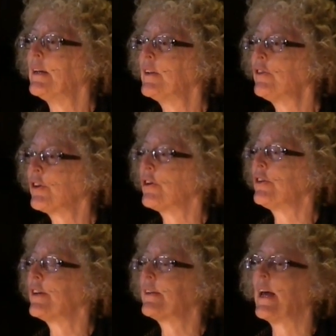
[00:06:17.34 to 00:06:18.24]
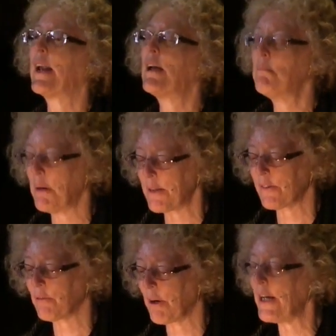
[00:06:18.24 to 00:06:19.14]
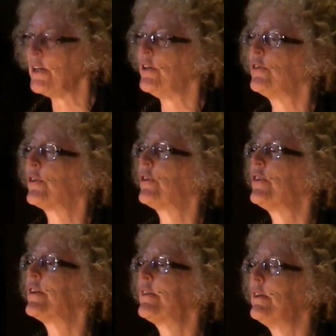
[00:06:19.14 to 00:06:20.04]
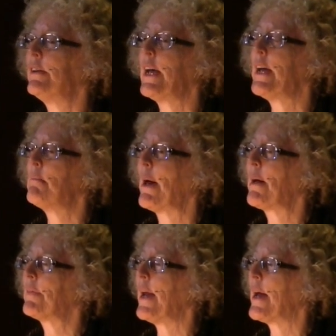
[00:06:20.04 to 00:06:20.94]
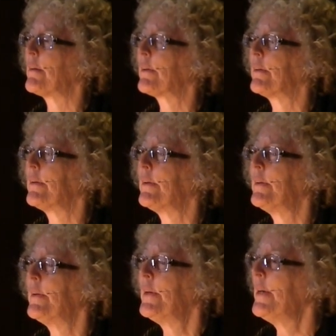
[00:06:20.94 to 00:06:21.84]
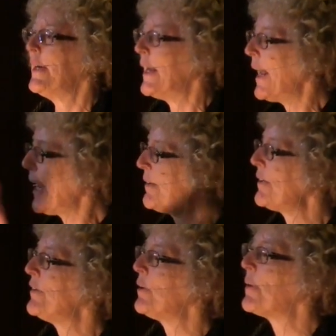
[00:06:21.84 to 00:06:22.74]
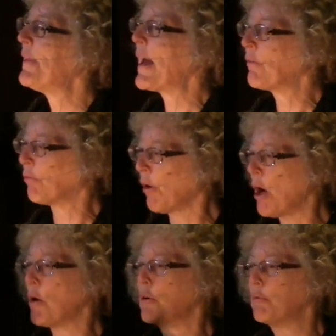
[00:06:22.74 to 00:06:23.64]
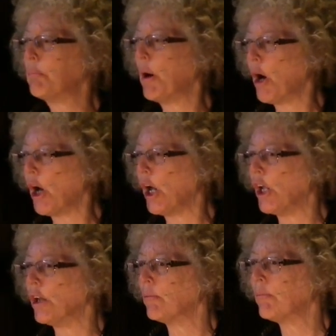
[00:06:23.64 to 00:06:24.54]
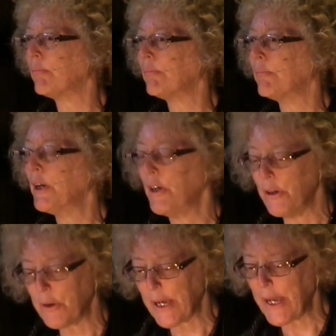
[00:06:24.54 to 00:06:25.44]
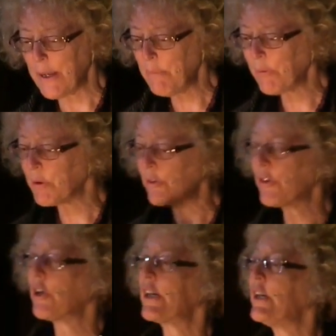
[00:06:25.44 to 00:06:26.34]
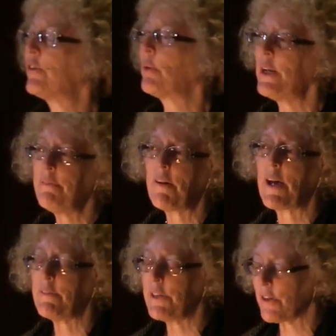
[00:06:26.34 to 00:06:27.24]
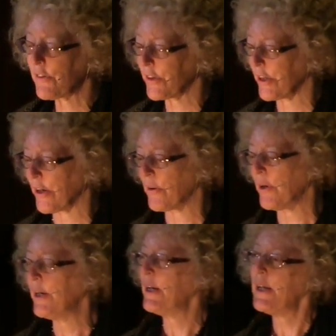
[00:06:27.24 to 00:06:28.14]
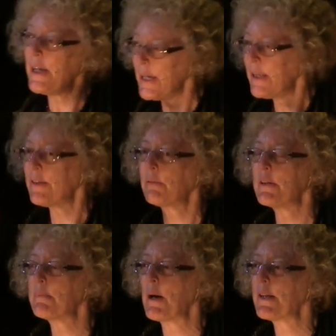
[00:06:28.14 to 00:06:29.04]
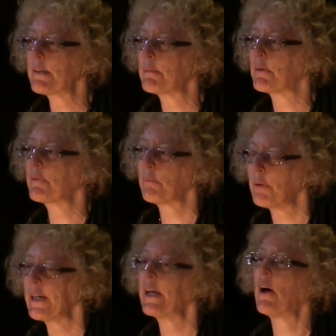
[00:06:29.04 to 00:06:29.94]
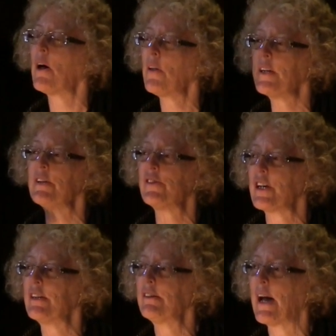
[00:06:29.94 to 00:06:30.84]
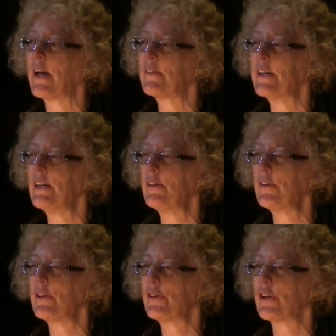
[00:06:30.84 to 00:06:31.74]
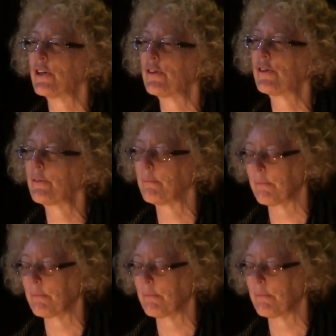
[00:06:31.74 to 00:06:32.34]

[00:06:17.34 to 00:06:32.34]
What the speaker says: in the churches, and I must write you churches today about that. It has to do with that rogue, Paul, who came through Turkey 25 years ago. He's responsible for bringing all these Gentiles into the church.